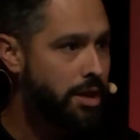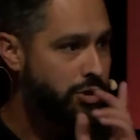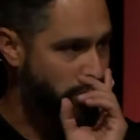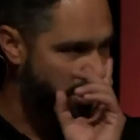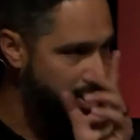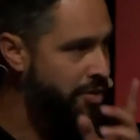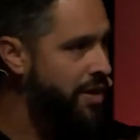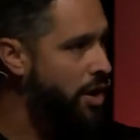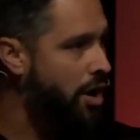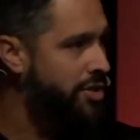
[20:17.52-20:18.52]
So here
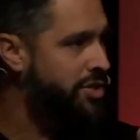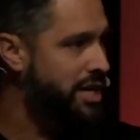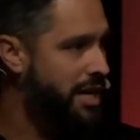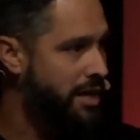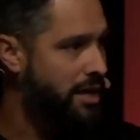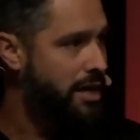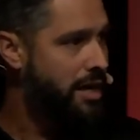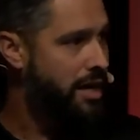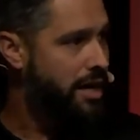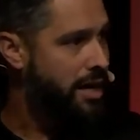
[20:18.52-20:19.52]
they are saying,
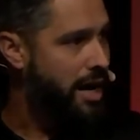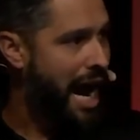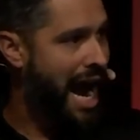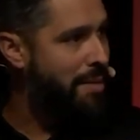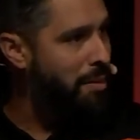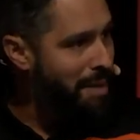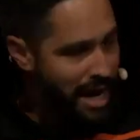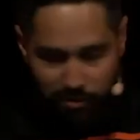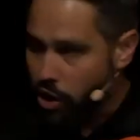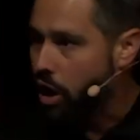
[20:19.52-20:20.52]
I am a
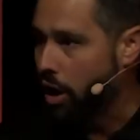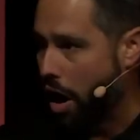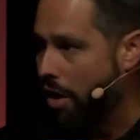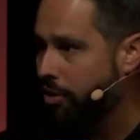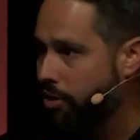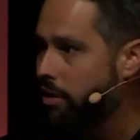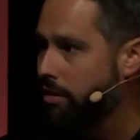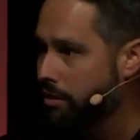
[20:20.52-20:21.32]
man of the cloth,